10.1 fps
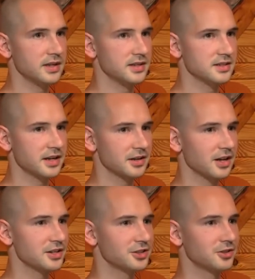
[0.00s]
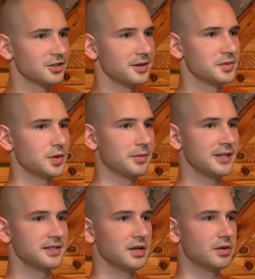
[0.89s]
in psychological terms, we
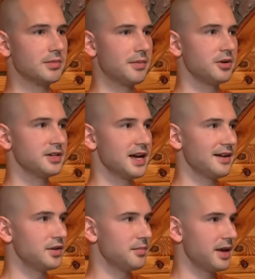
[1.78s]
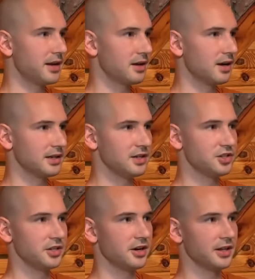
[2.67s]
might say remembering to have your
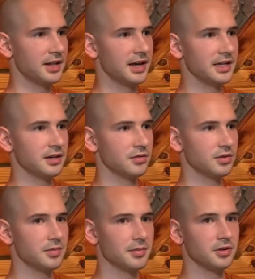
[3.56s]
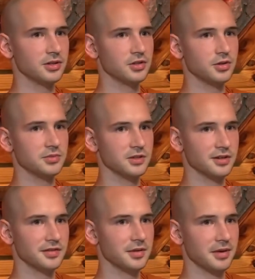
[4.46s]
metacognition online, remembering to
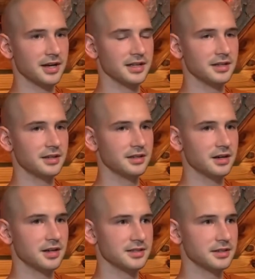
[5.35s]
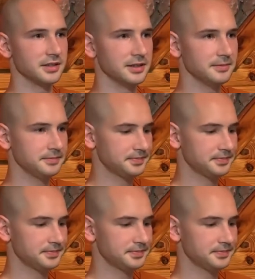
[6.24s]
observe your mind constantly.